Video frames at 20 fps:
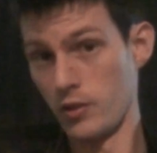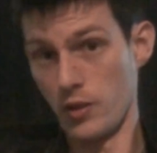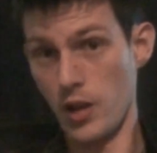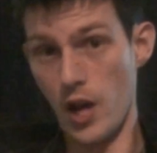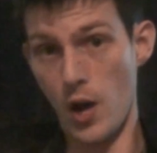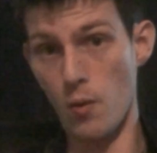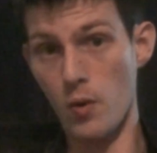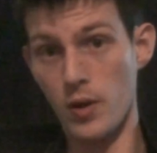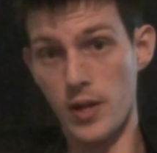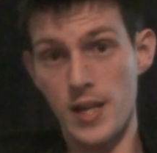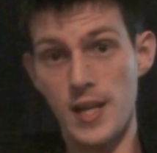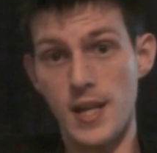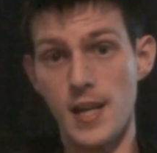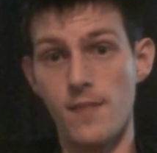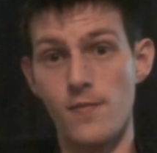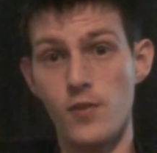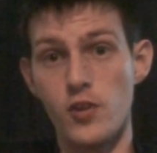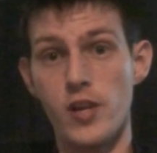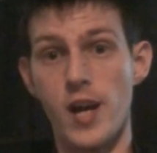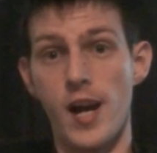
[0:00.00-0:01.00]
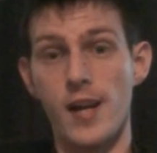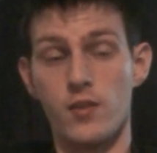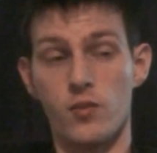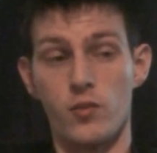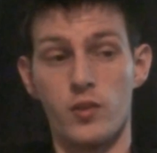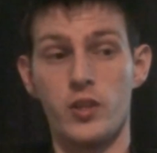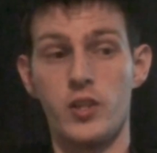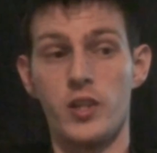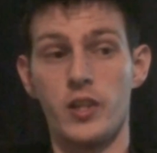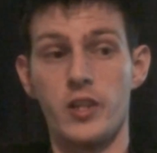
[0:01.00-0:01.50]
I want to hear if you guys are
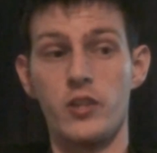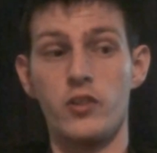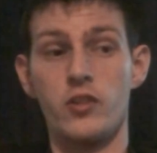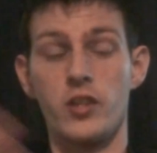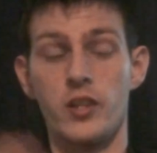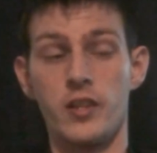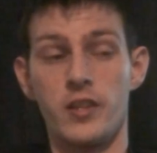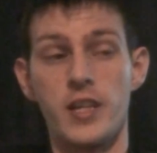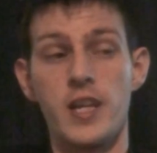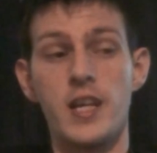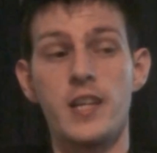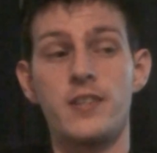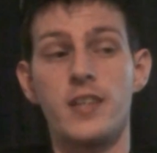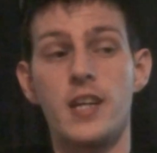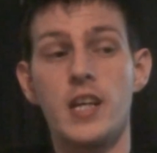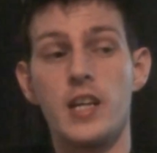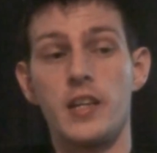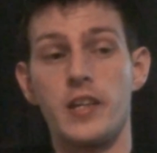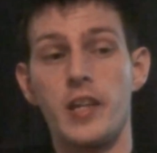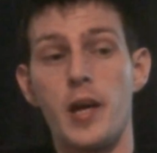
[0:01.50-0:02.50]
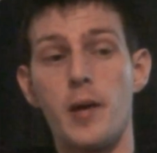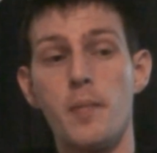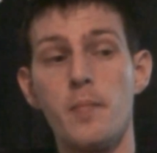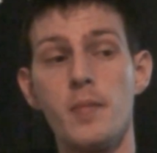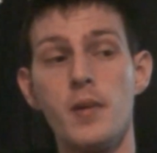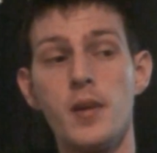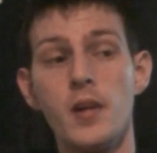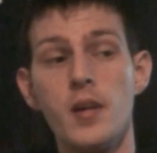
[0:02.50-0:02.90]
still interested in seeing them.